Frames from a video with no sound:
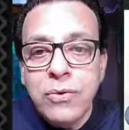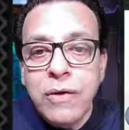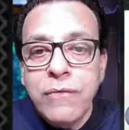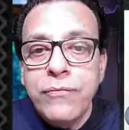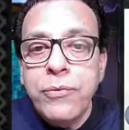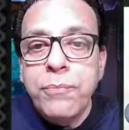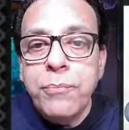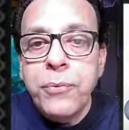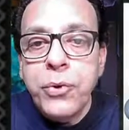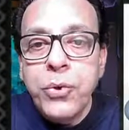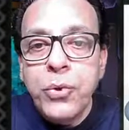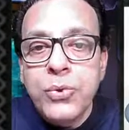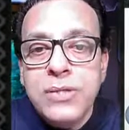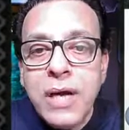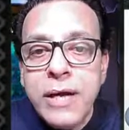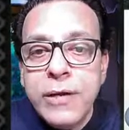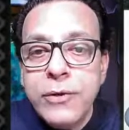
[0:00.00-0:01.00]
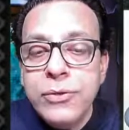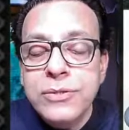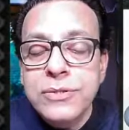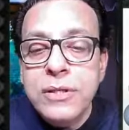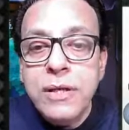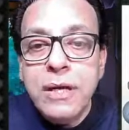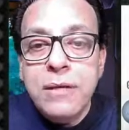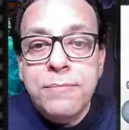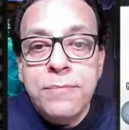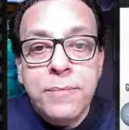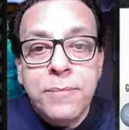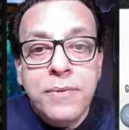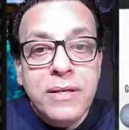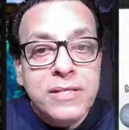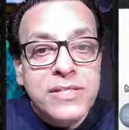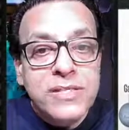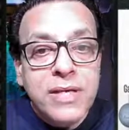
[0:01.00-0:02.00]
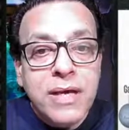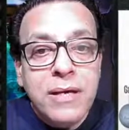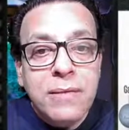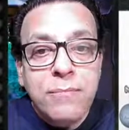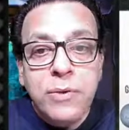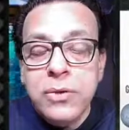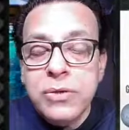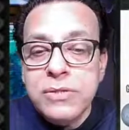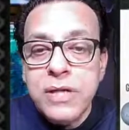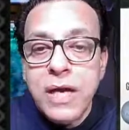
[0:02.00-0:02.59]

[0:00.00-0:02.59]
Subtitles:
So if you produce hydrogen, it may be risky